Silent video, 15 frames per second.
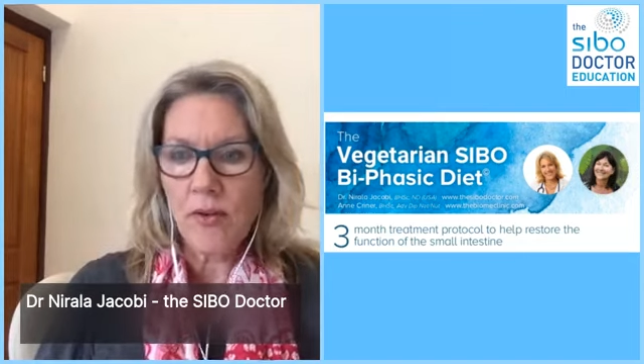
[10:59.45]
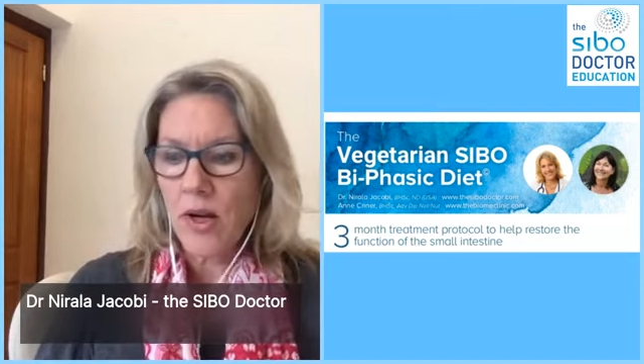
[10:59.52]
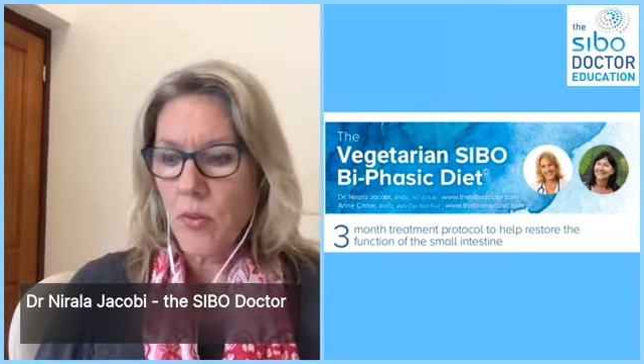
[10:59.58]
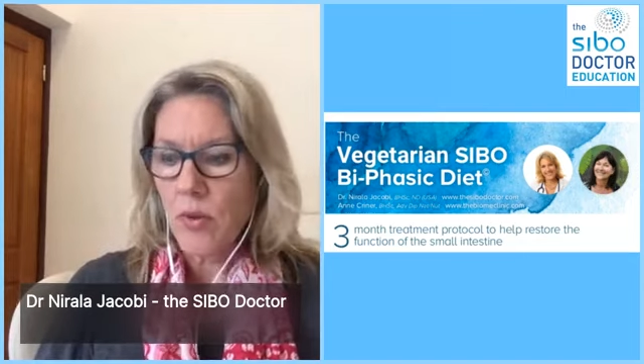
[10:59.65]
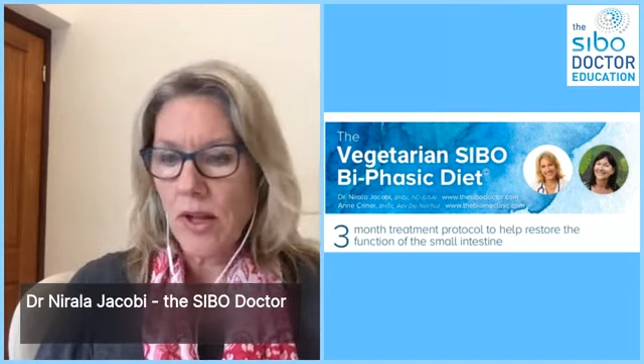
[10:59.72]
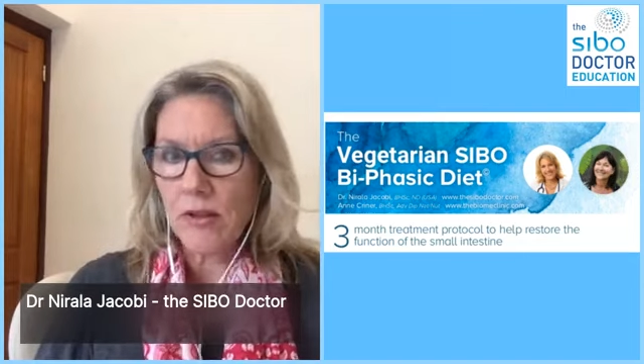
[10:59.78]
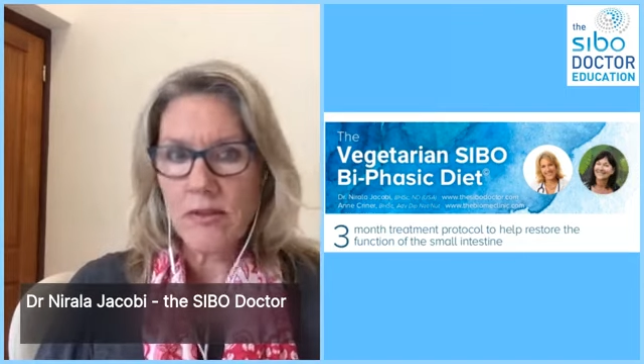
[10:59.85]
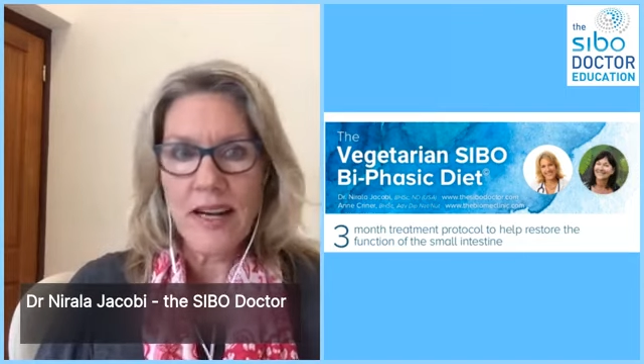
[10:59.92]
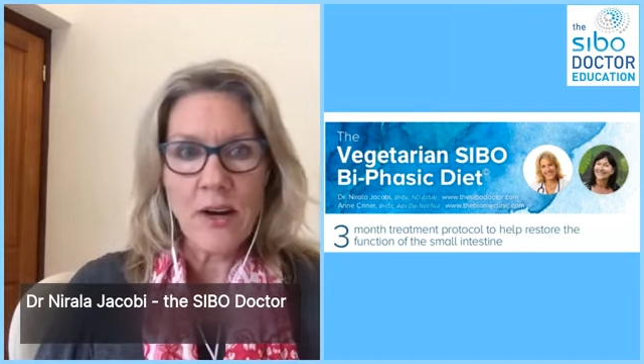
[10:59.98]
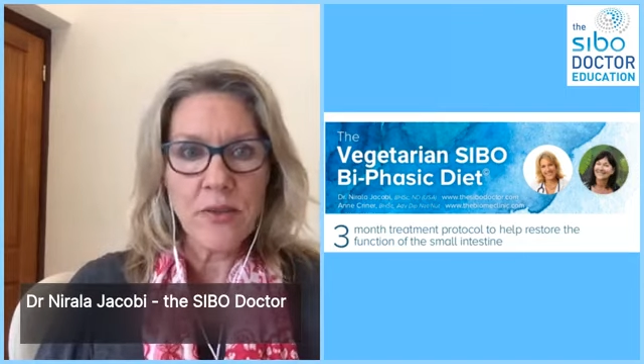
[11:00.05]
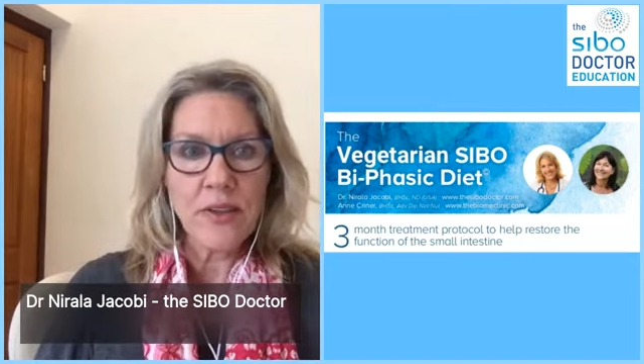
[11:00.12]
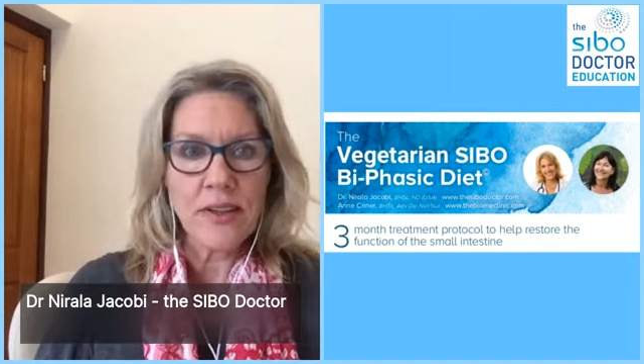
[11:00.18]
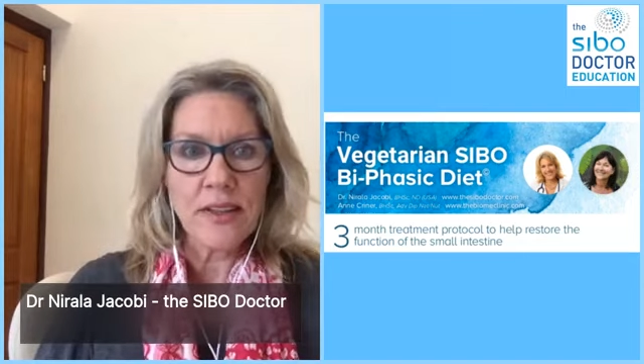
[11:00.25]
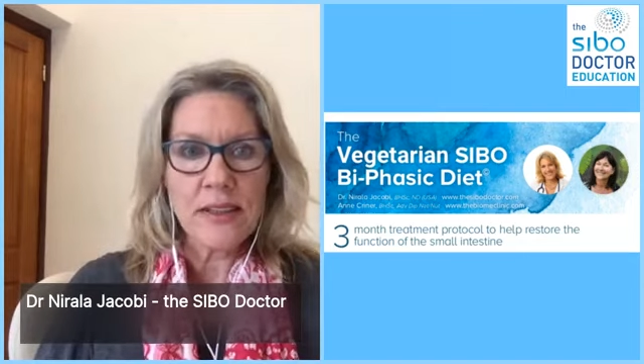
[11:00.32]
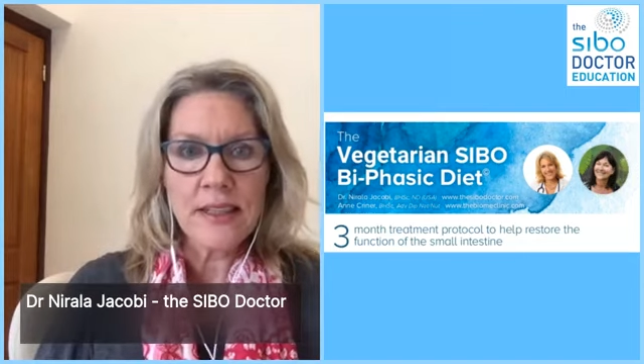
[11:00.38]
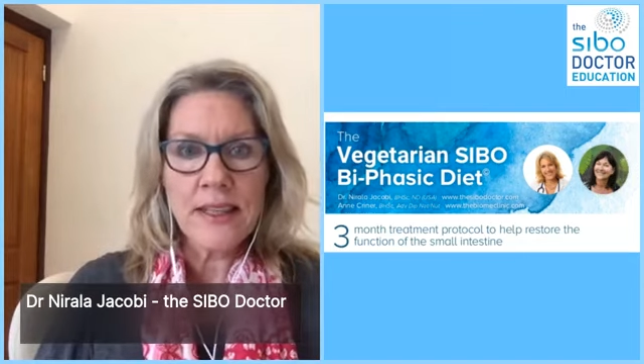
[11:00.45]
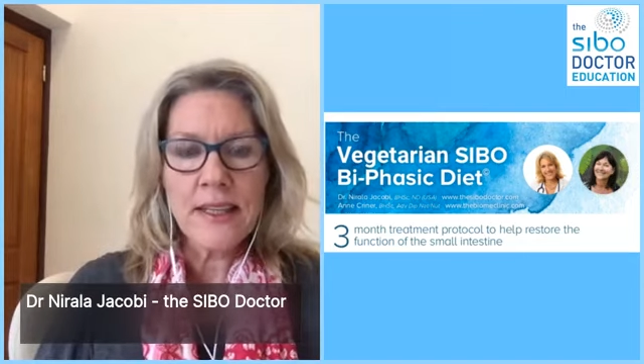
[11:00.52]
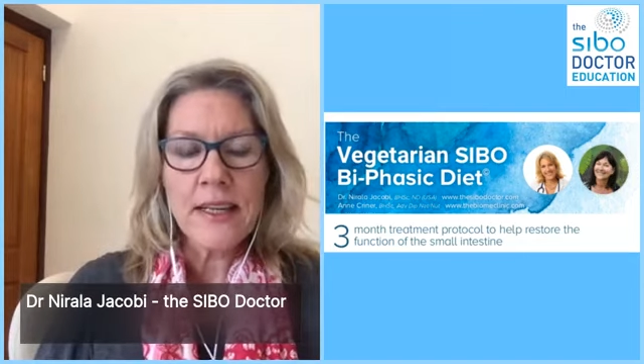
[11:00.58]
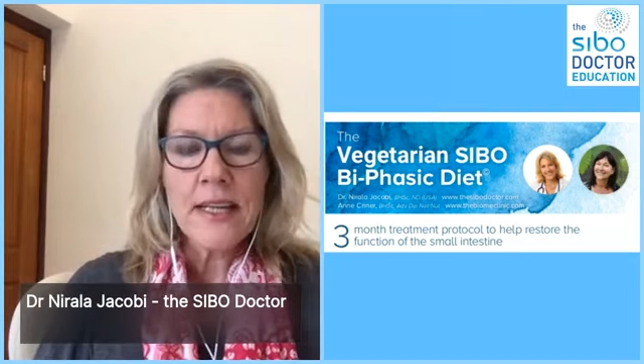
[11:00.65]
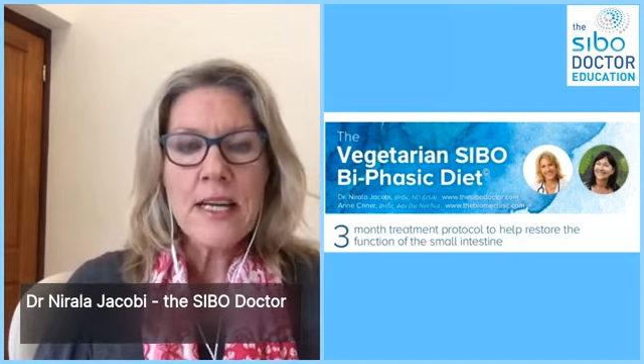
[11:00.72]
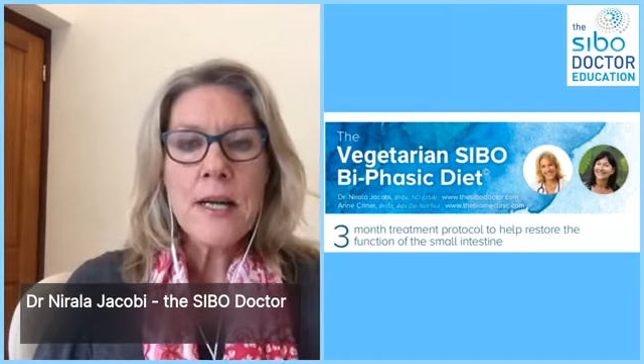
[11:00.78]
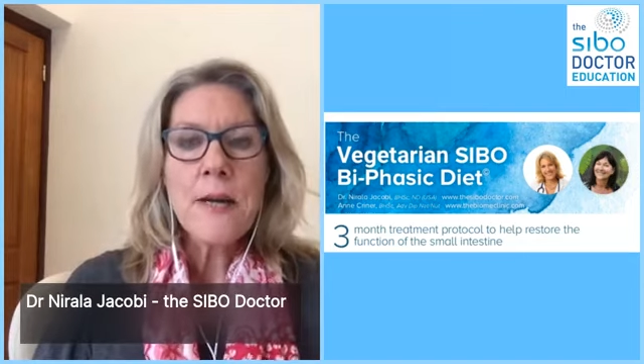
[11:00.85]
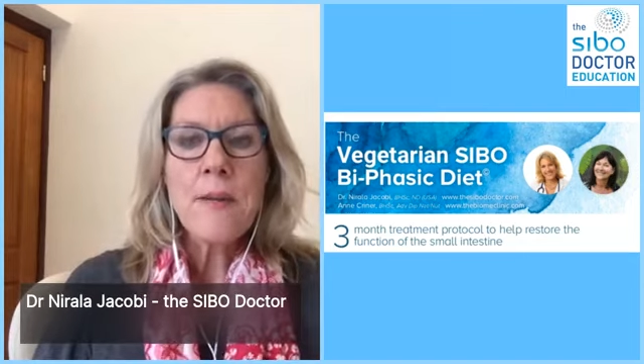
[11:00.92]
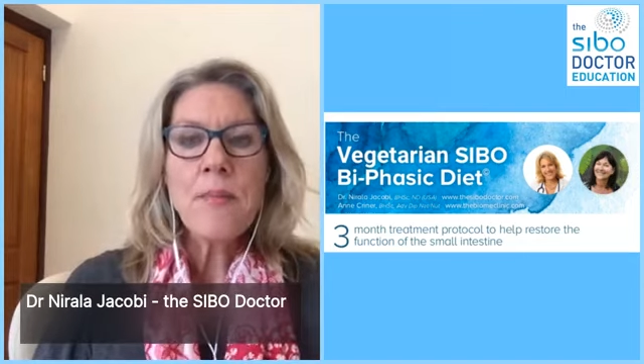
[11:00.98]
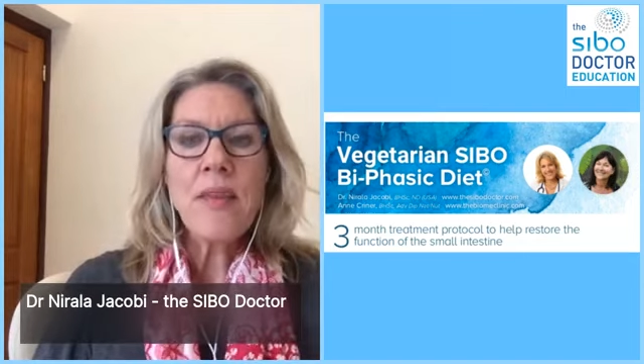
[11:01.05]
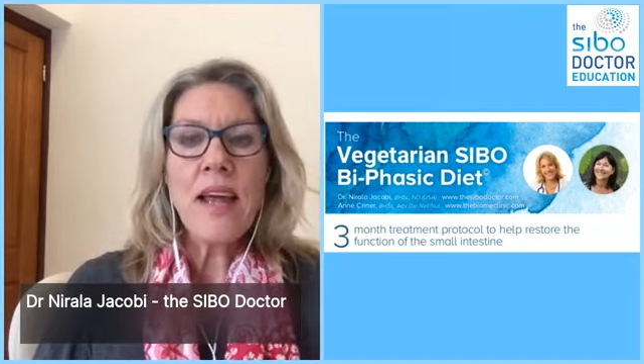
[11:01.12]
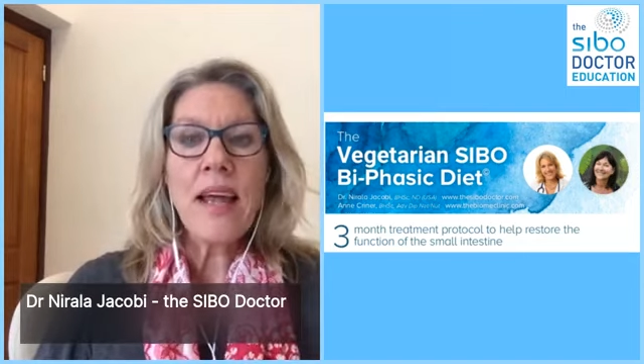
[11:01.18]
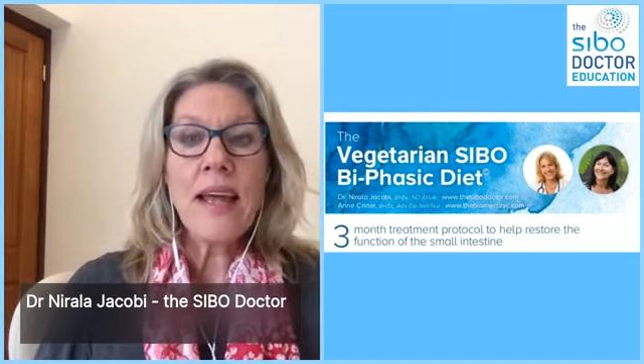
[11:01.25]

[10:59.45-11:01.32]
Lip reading: a well-rounded clinic. And